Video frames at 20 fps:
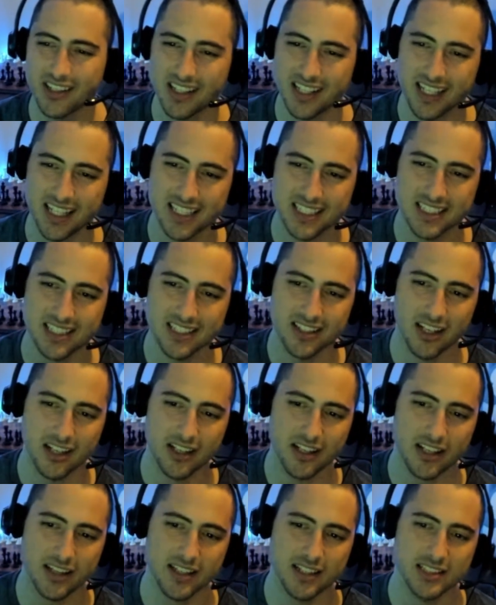his not,
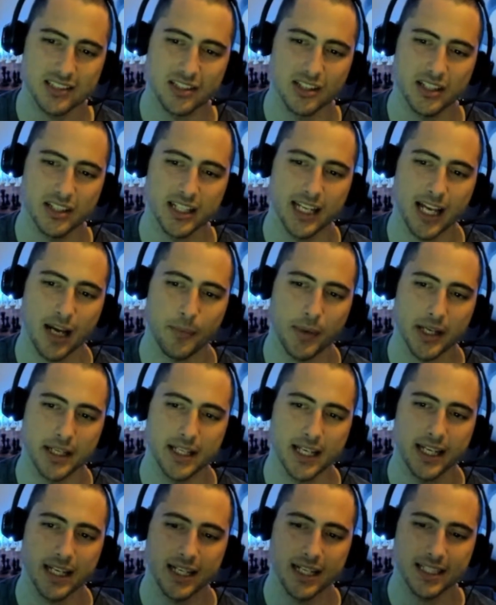nothing's looking at my
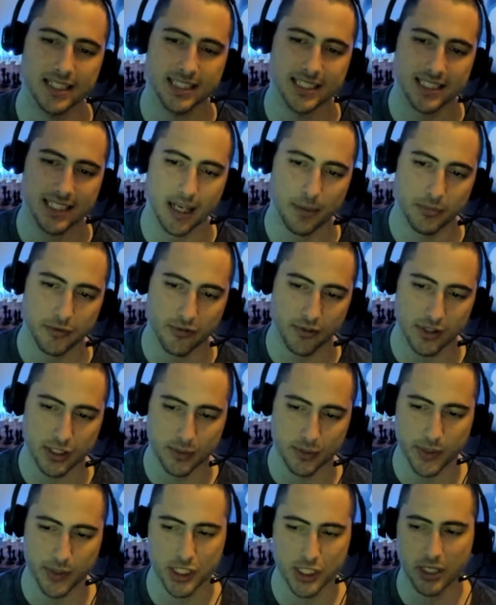king except for this
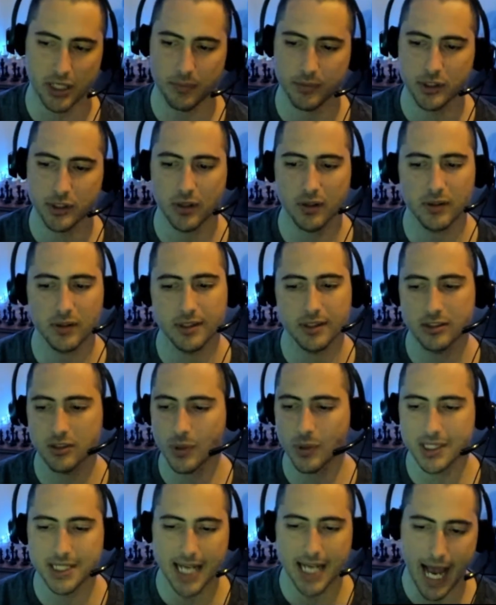bishop. So there's
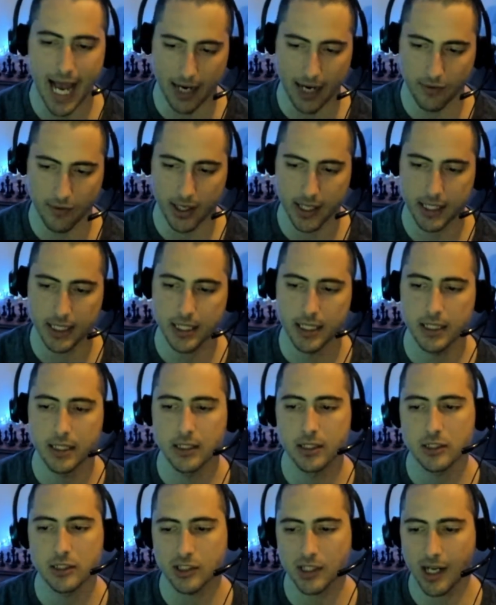no attack, right?
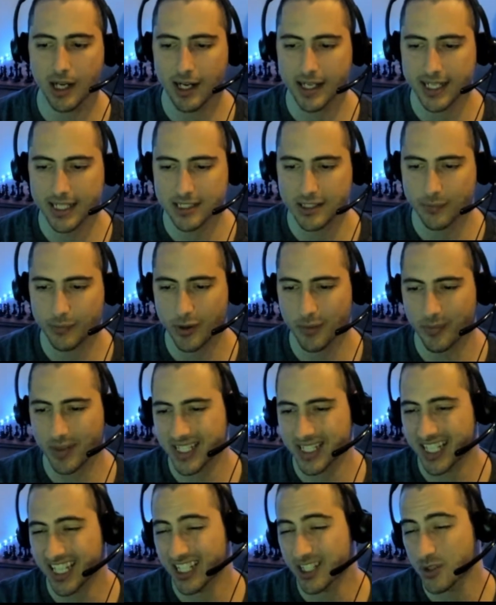So now I get to put my
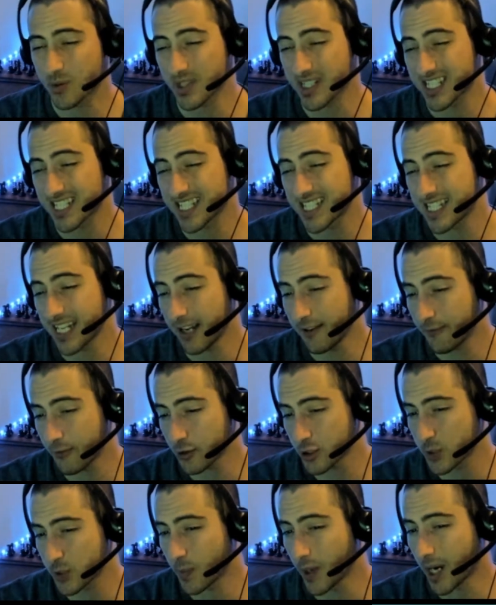king to a safer
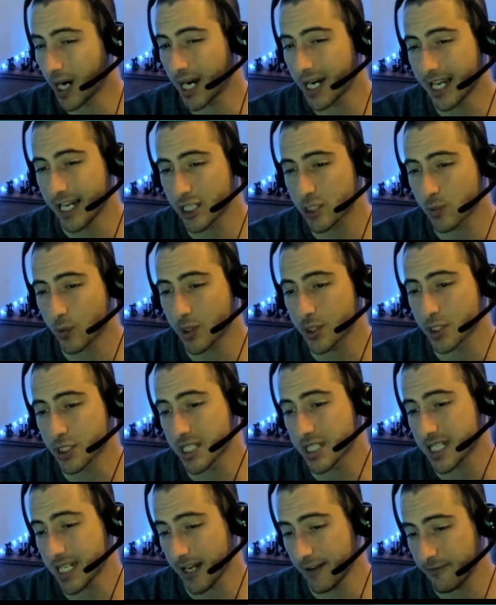spot. H1 is
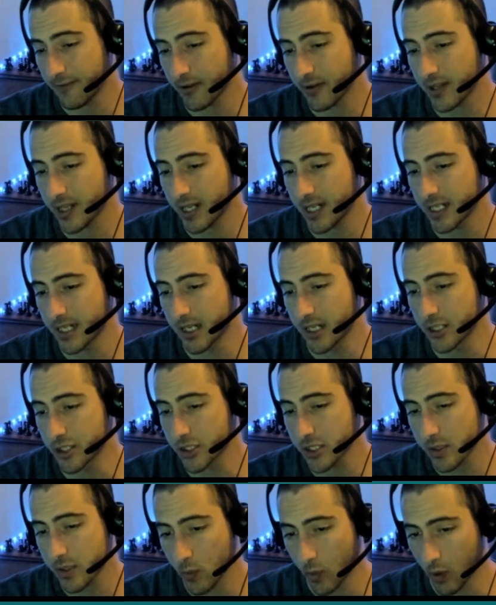safer than
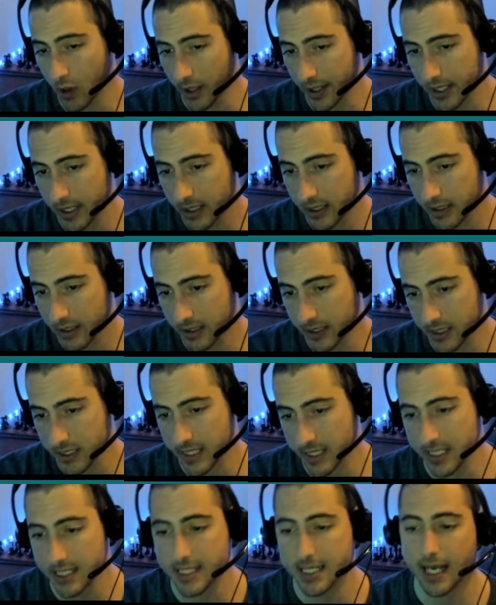G1 because
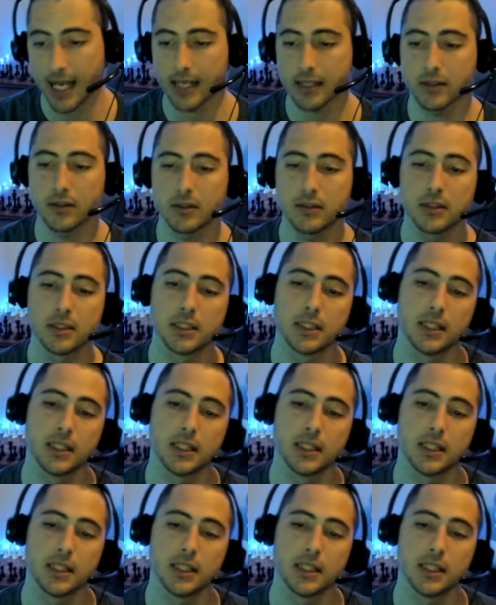of this diagonal